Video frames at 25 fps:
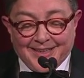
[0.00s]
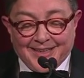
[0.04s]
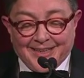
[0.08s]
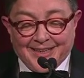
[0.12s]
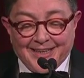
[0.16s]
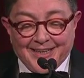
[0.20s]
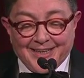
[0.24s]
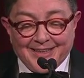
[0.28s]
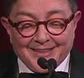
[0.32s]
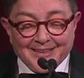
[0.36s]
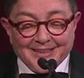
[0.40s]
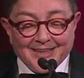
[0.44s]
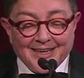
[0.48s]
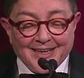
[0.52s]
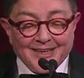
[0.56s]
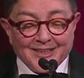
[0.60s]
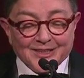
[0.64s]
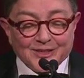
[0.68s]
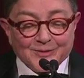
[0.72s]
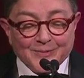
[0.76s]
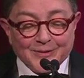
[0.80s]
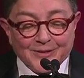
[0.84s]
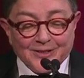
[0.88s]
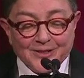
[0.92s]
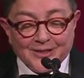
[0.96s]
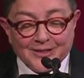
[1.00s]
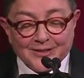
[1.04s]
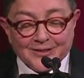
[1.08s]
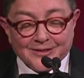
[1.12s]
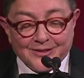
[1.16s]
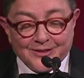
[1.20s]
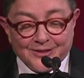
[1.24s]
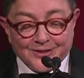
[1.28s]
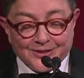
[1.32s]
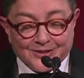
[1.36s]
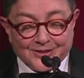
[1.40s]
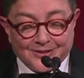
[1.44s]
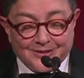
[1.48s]
And last but not
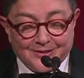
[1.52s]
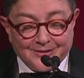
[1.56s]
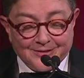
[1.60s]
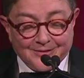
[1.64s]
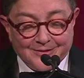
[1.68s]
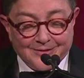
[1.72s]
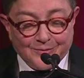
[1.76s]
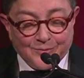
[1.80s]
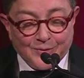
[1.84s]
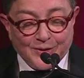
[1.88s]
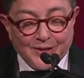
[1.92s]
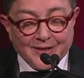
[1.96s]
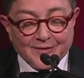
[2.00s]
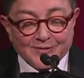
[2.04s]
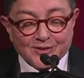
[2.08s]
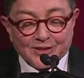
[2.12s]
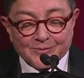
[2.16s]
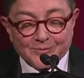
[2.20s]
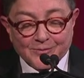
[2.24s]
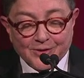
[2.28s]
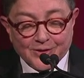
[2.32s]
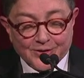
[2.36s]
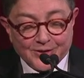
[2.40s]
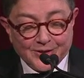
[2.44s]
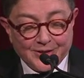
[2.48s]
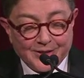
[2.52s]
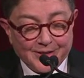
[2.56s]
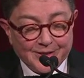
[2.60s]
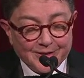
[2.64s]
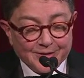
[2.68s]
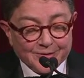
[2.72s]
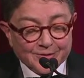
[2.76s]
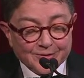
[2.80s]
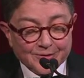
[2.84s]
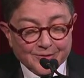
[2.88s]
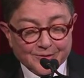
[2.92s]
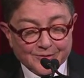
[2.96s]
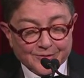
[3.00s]
least, we have some other
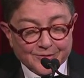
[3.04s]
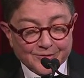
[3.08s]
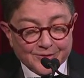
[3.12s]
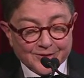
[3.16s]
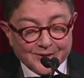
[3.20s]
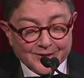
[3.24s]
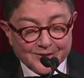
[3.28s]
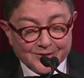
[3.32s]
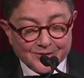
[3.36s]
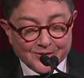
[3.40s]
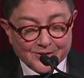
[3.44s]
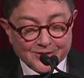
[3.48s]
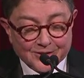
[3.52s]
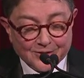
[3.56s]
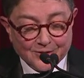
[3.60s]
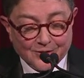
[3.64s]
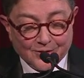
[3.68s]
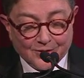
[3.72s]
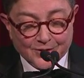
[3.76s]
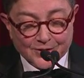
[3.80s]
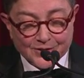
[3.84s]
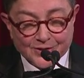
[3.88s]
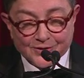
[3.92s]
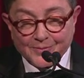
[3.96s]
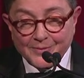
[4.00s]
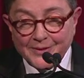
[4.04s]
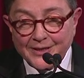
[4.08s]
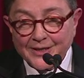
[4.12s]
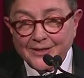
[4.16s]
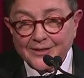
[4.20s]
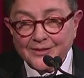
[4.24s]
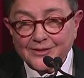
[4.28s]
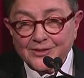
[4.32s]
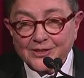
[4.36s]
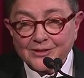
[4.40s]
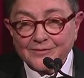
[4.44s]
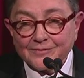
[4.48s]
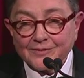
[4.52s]
heroes and stars from How to
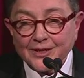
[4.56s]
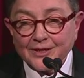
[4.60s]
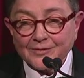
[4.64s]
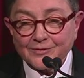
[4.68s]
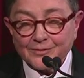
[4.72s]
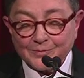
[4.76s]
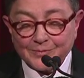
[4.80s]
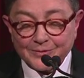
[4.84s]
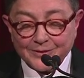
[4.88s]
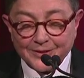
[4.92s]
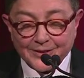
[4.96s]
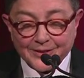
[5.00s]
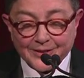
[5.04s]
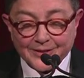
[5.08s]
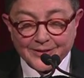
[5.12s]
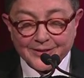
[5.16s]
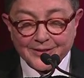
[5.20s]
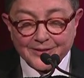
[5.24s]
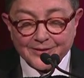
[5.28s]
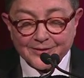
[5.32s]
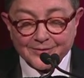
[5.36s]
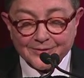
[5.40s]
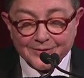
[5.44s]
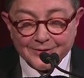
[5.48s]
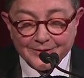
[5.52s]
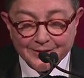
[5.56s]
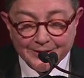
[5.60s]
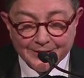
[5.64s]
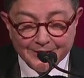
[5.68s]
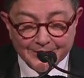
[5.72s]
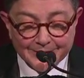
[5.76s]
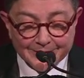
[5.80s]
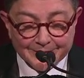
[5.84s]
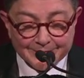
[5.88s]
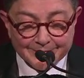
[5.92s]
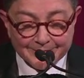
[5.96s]
Survive a Plague here tonight.